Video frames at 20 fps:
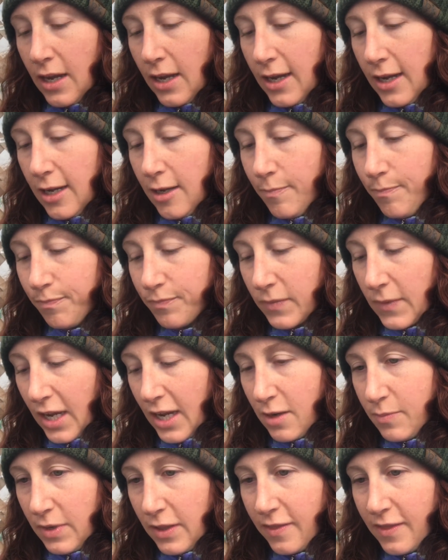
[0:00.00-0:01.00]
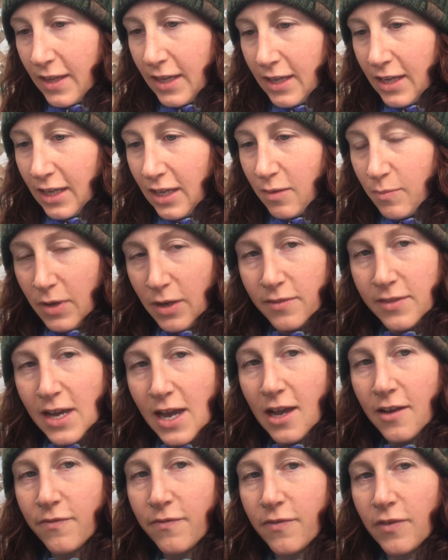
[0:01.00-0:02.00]
I had been thinking about
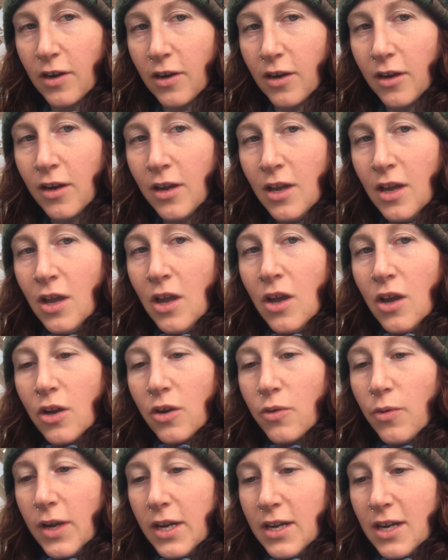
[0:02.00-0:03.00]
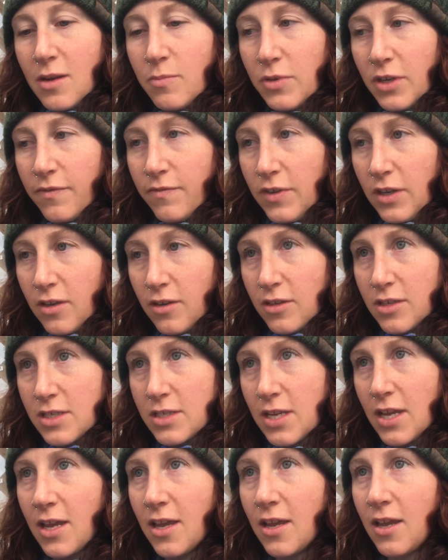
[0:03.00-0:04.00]
that for quite a number of
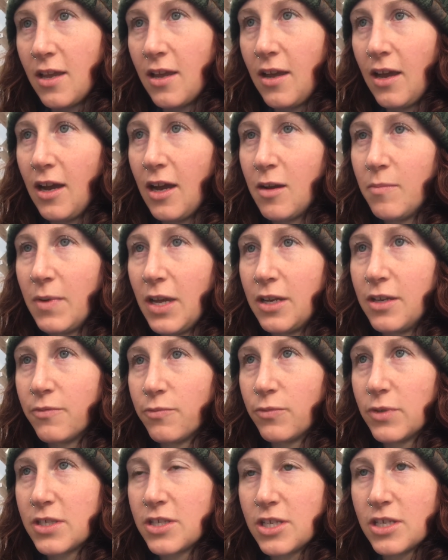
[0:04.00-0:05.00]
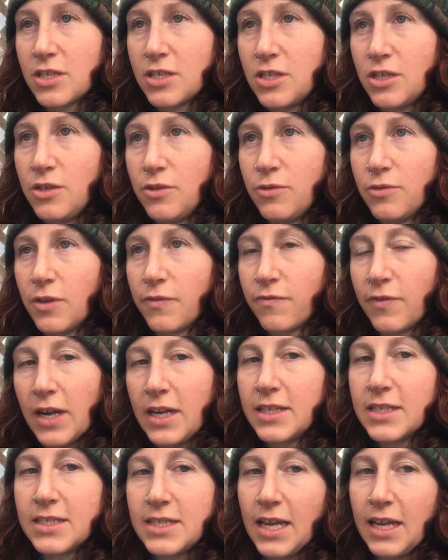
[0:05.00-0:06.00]
years and was just too
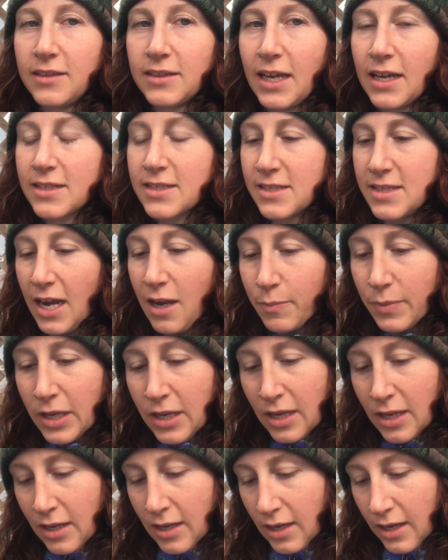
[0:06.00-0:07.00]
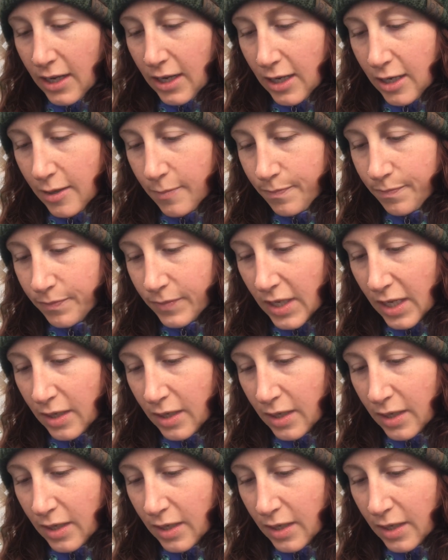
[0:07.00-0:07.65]
afraid to take that step and